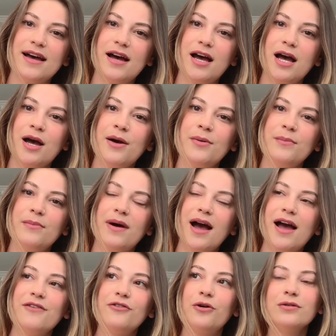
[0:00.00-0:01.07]

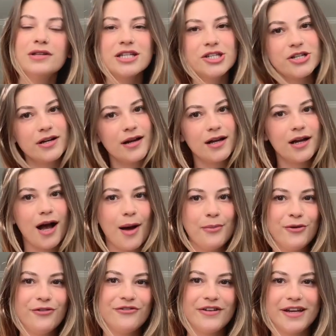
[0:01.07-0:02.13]
I've only shared a
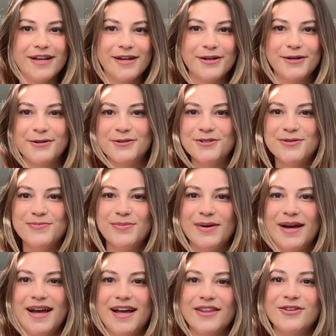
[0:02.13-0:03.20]
couple videos,
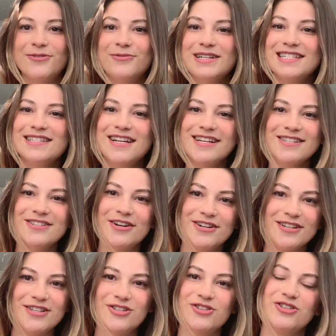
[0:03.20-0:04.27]
but the reason I
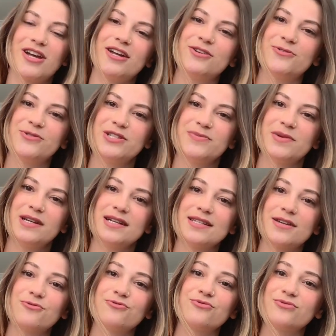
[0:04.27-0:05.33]
started this channel was because I
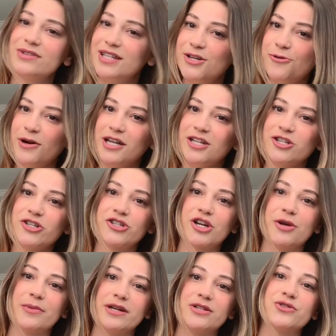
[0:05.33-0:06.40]
really wanted to share
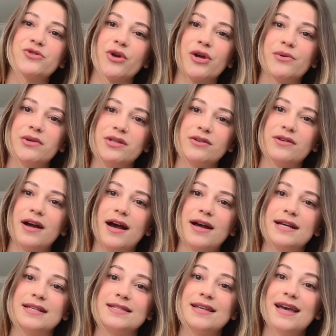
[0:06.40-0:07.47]
my story with you
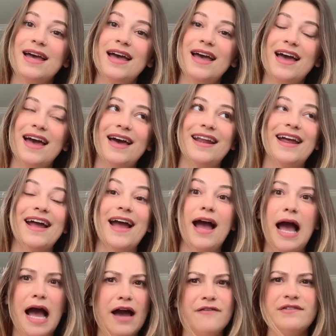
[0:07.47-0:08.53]
guys, and I
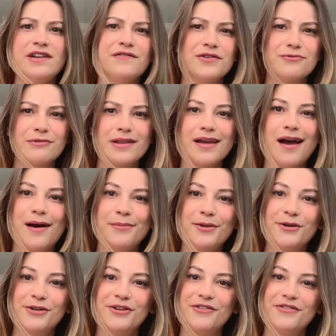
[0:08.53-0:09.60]
haven't even really
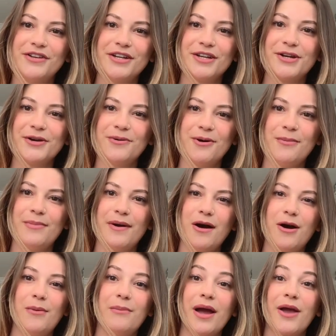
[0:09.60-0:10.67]
uploaded a video
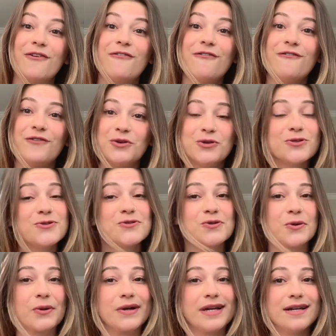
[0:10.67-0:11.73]
about my full
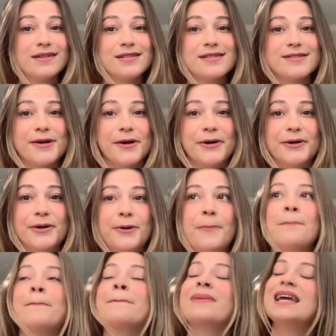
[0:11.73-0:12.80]
story, so
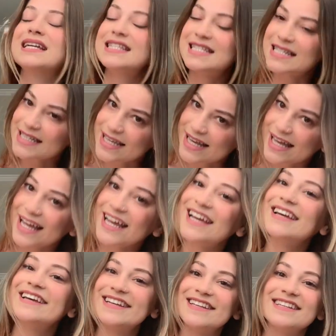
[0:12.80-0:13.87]
today
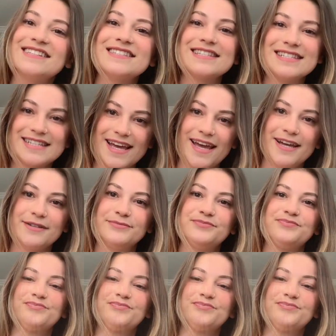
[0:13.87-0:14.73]
is the day.